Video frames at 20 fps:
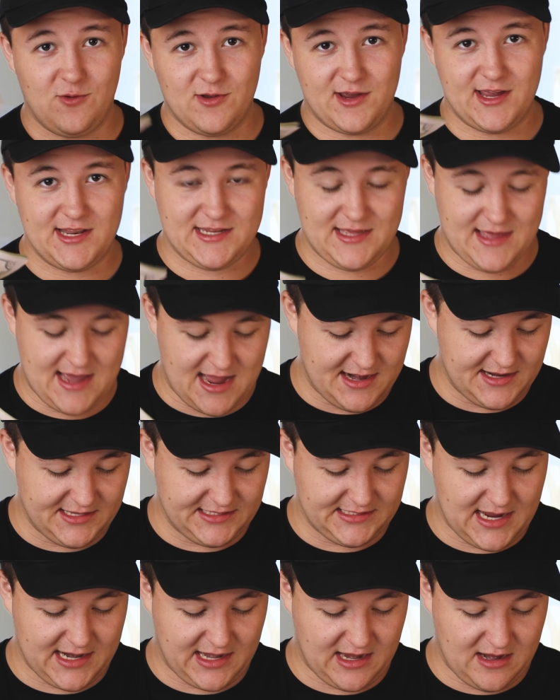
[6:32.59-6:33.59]
We'll get to that in a
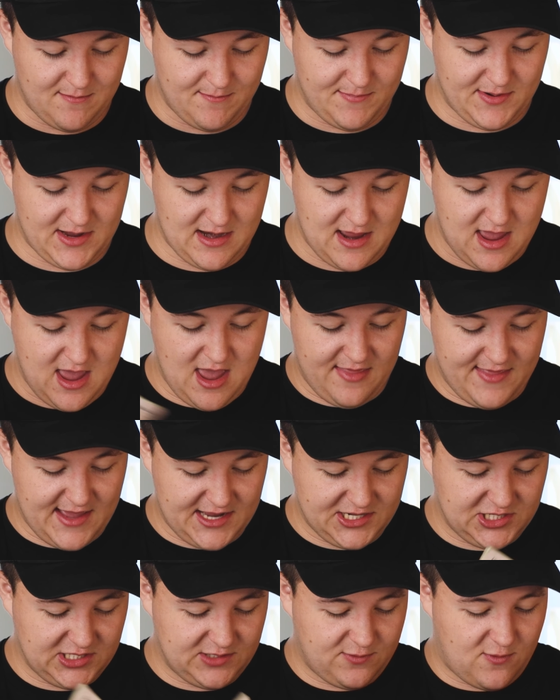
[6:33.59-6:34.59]
second, but
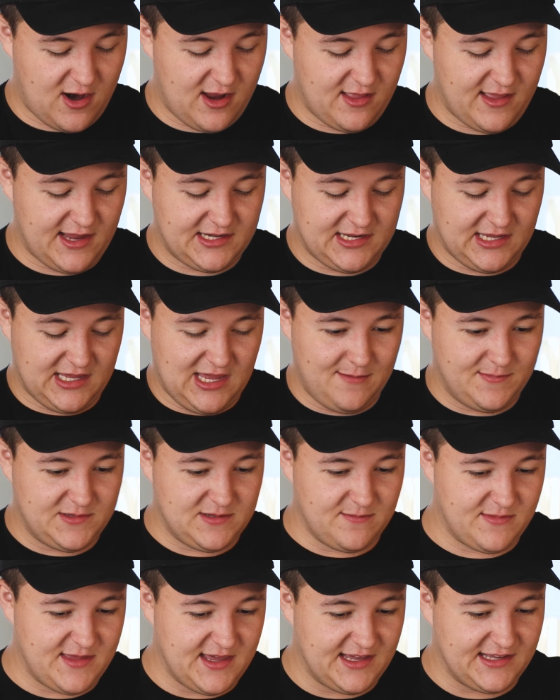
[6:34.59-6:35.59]
that's just where I like to keep
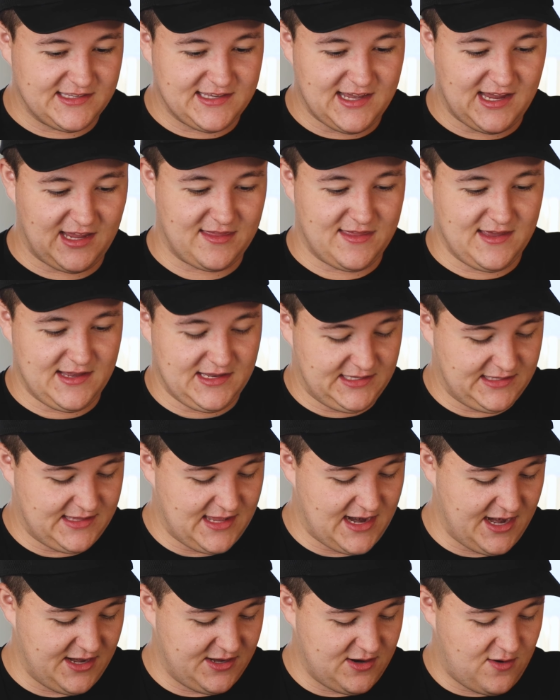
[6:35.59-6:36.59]
some things like this
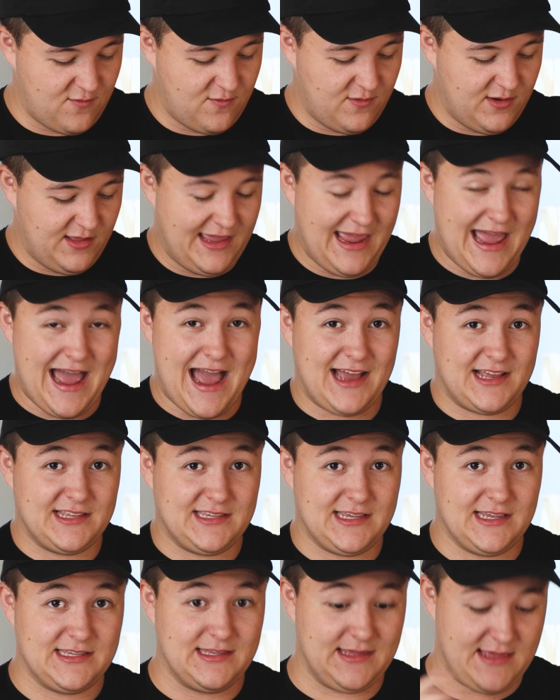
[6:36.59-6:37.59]
that I don't really
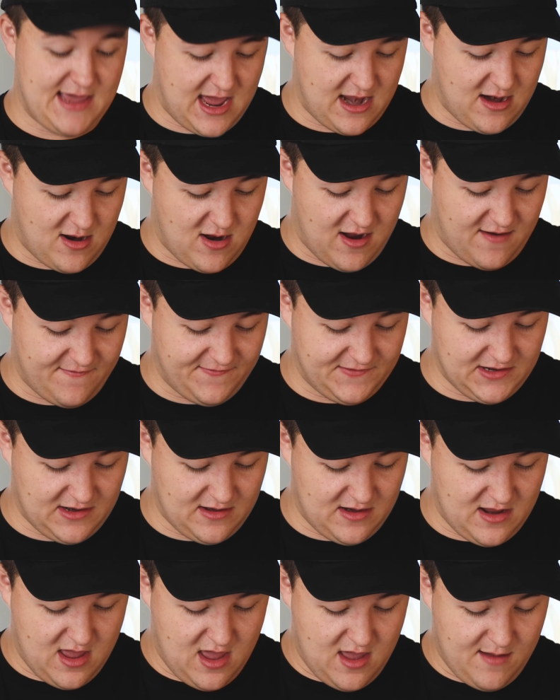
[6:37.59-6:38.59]
access that
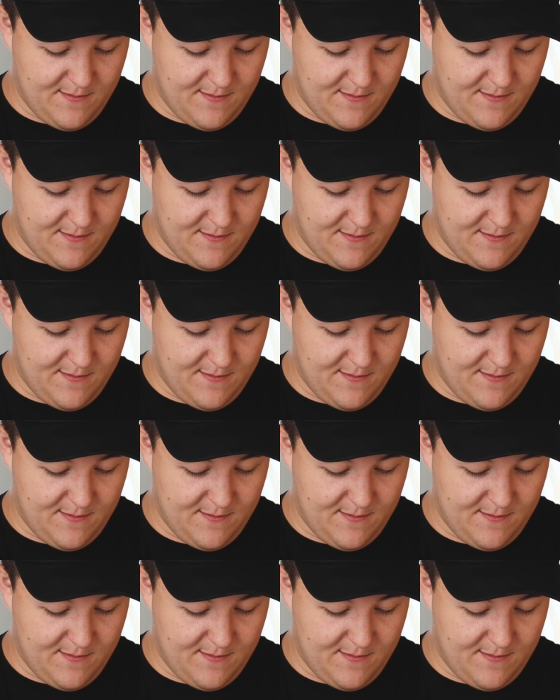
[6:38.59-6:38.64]
often,